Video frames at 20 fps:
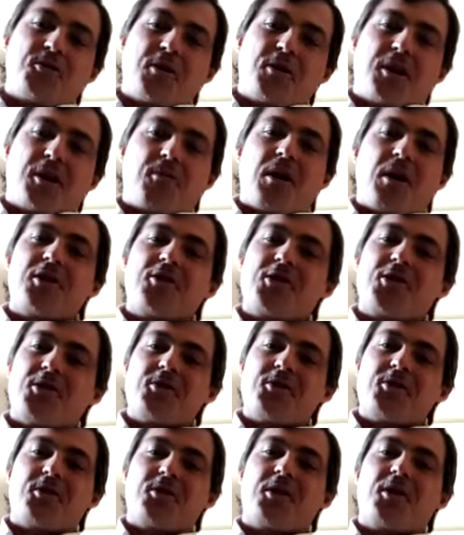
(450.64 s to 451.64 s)
and
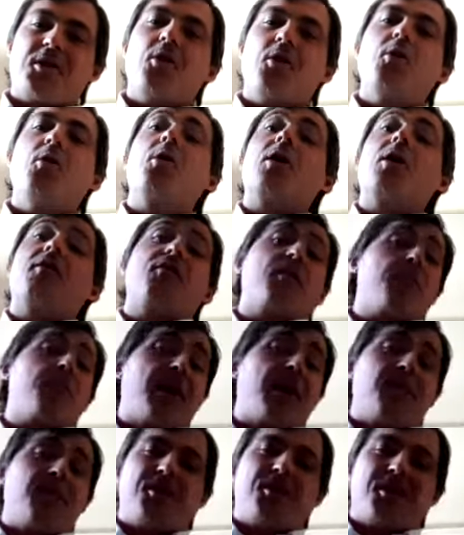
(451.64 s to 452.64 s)
grandchildren, or if it
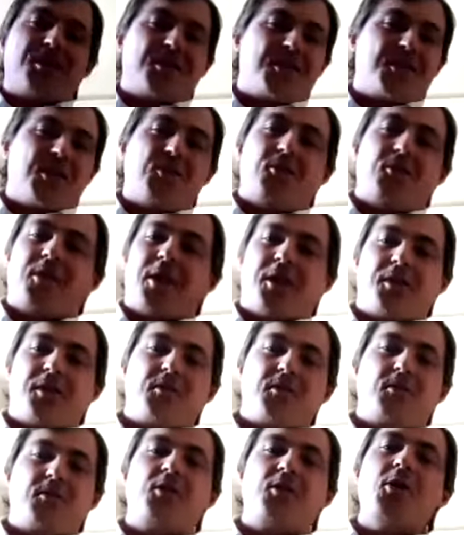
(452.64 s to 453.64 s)
maybe is still there.
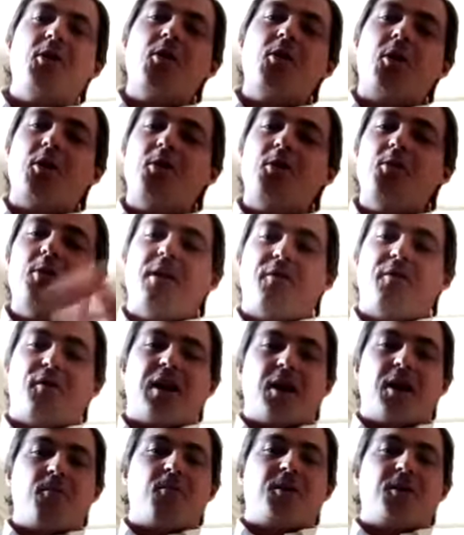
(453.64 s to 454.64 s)
So no clue if that
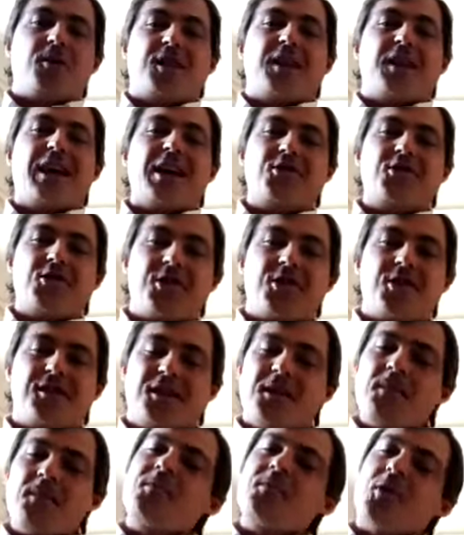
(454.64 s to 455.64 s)
was a legend
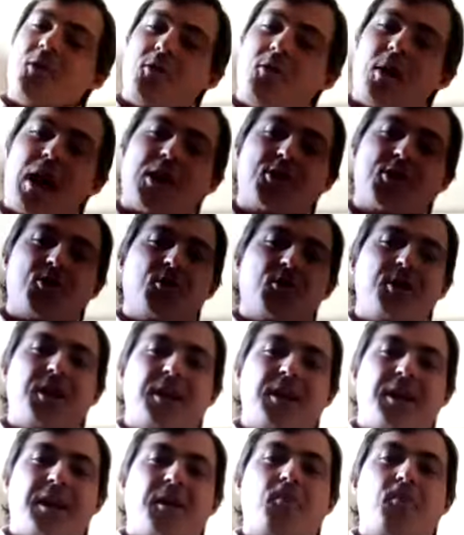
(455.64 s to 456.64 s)
or
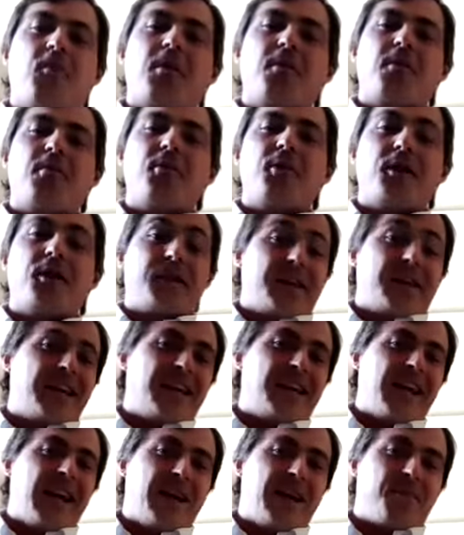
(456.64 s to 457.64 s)
actually at one point it
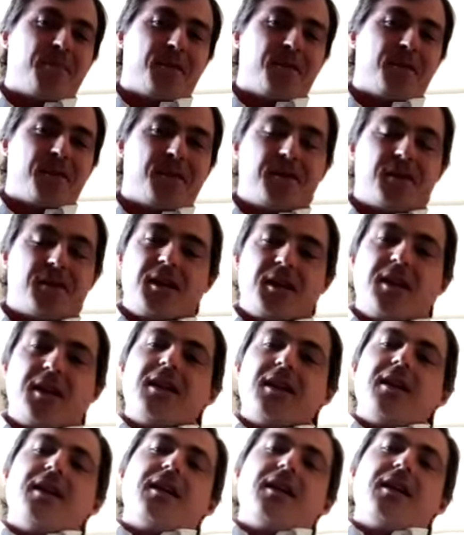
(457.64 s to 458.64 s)

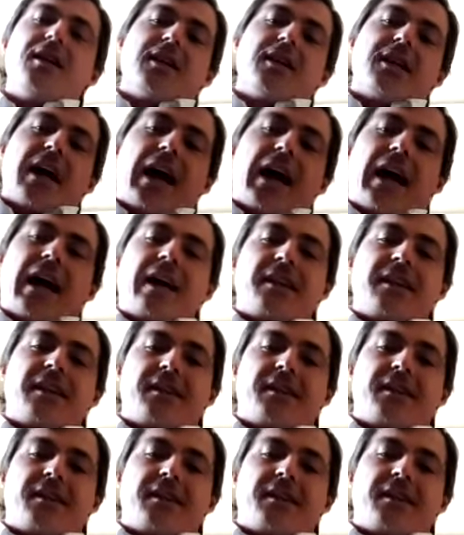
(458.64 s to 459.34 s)
happened.